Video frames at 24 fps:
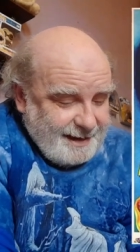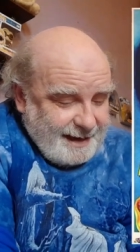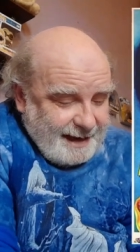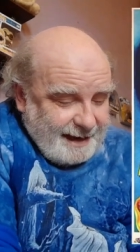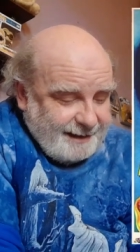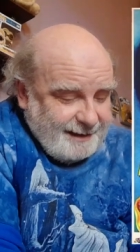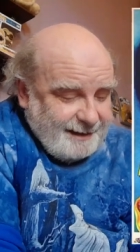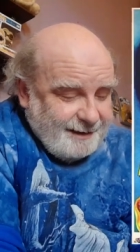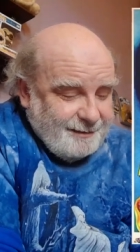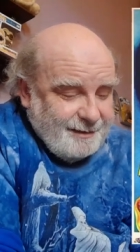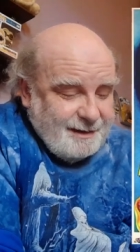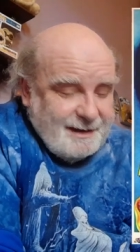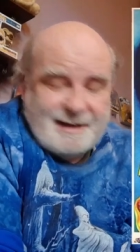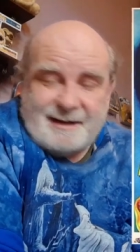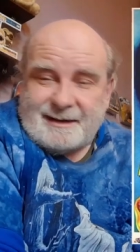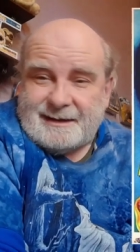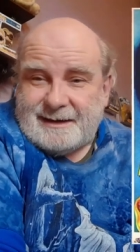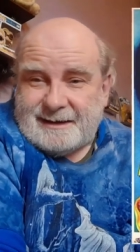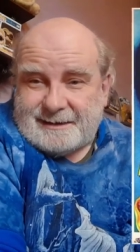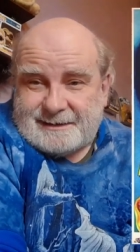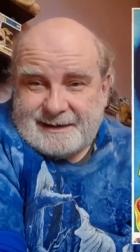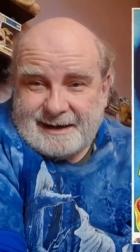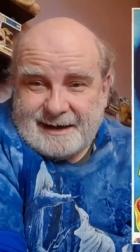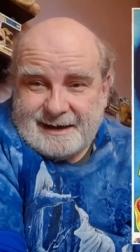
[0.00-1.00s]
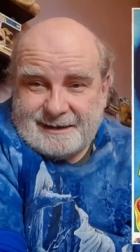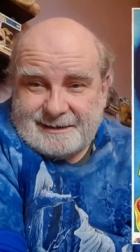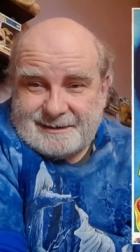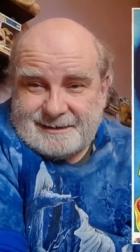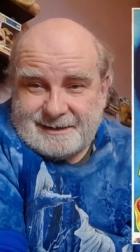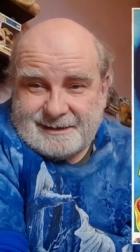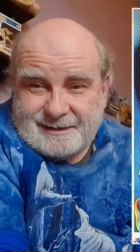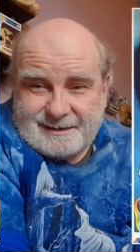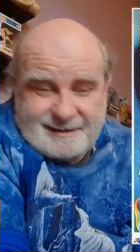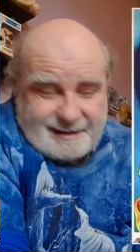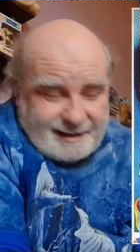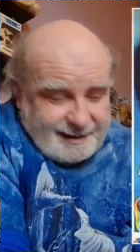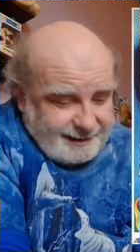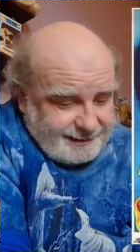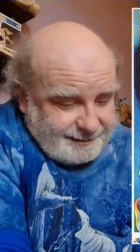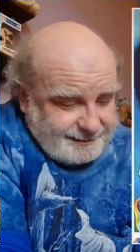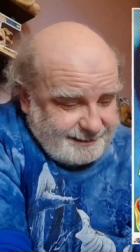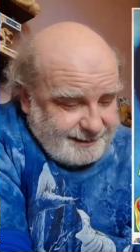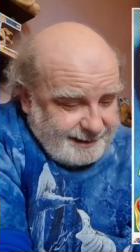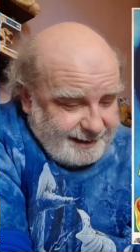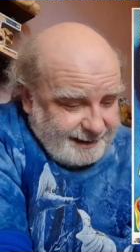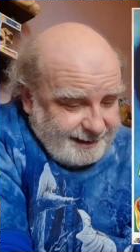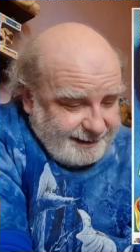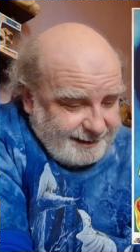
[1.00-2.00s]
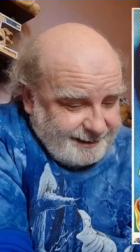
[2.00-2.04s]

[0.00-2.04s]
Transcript: Anyhow, let's get into the cast.